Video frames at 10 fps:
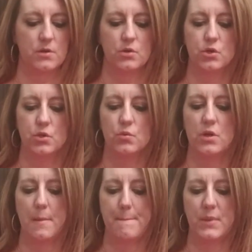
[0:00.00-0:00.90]

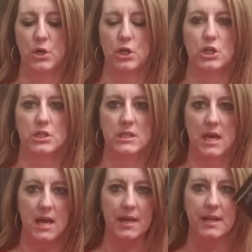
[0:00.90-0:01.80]
juniper
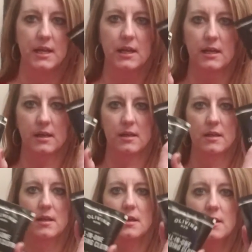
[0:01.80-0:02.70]
tonic.
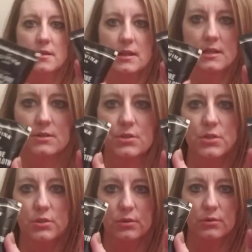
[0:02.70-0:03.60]
These are
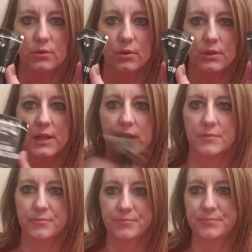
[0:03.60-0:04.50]
two. Hold on.
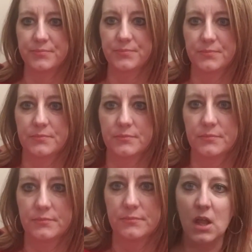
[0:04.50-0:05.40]

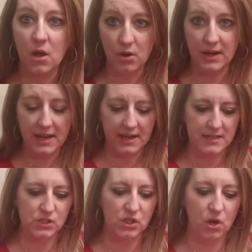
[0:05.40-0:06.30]
Okay,
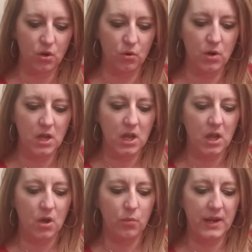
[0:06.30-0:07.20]
guys. So
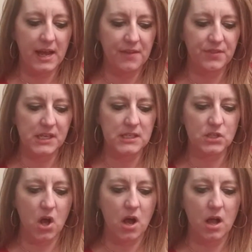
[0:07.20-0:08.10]
we got these
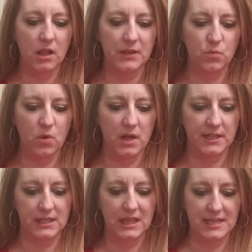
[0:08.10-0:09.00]

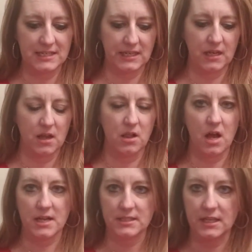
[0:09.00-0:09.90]
all-in-one cleansing
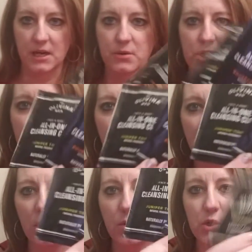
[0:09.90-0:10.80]
cloths, like I was showing
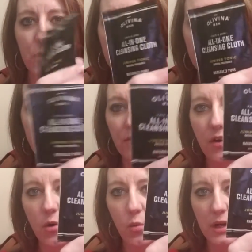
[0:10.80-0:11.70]
you, which we're going to give
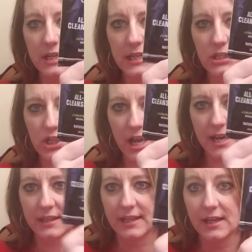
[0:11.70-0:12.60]
one to each guy
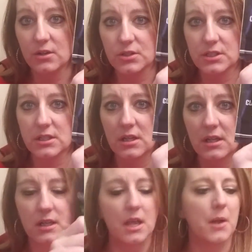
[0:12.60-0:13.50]
in the house.
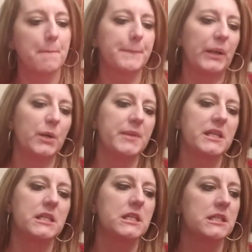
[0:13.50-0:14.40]

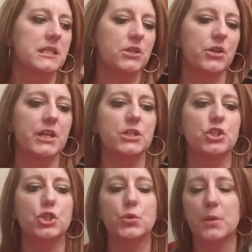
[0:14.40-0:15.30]
Bourbon, cedar, and
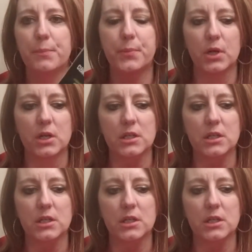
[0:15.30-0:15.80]
juniper